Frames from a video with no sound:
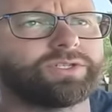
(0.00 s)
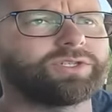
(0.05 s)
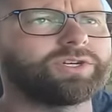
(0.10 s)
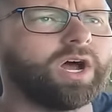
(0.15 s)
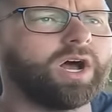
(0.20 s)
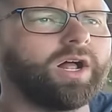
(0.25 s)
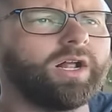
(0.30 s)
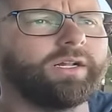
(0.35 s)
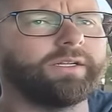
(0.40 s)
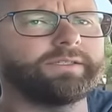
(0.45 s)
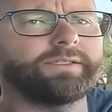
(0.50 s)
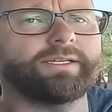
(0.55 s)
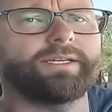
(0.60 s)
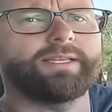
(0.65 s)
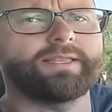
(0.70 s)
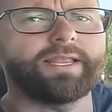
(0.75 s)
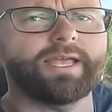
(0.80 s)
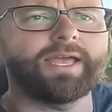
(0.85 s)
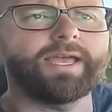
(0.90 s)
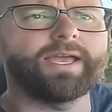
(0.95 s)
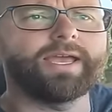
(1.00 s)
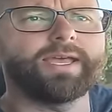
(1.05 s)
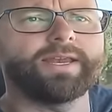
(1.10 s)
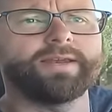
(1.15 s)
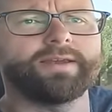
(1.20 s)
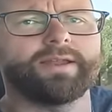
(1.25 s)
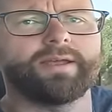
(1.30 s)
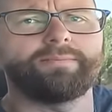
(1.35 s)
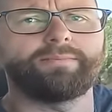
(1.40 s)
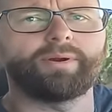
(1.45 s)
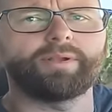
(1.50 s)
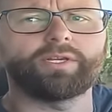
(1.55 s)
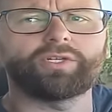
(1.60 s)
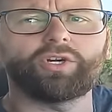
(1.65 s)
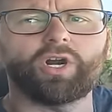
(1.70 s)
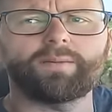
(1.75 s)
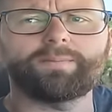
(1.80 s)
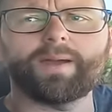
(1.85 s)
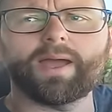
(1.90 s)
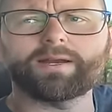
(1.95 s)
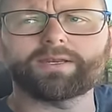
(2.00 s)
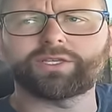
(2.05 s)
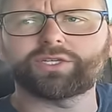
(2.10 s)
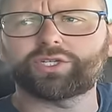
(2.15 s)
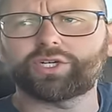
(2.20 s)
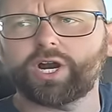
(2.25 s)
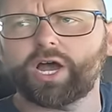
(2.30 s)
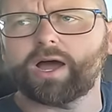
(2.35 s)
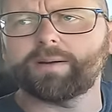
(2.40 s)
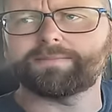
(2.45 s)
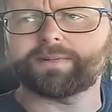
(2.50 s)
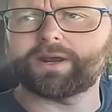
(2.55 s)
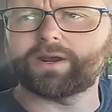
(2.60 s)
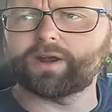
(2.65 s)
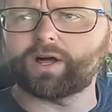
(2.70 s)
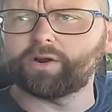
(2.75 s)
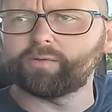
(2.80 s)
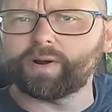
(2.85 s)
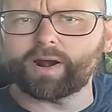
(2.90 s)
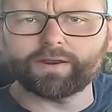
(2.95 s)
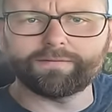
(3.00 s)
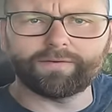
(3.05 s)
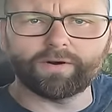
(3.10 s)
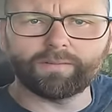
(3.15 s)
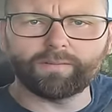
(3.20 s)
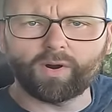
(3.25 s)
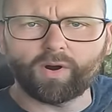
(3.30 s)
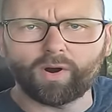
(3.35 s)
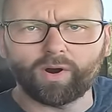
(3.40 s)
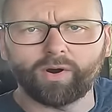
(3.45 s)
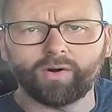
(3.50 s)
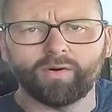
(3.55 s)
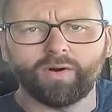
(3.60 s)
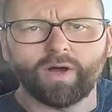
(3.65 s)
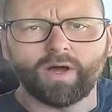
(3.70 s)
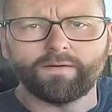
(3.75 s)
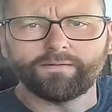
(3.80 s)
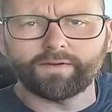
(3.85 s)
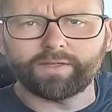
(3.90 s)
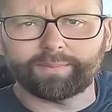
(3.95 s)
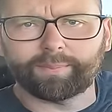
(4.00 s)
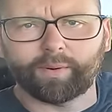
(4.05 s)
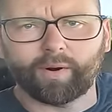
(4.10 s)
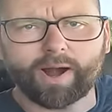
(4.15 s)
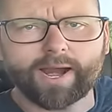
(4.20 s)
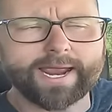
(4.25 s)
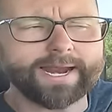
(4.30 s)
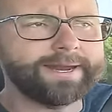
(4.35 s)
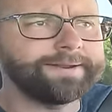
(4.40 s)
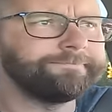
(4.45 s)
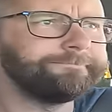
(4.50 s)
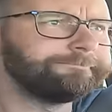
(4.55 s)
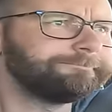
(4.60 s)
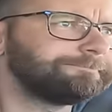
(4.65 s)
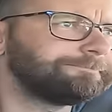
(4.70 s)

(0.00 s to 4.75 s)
installed, and then bring the truck back to the shop, get it all ready for tomorrow for the parade.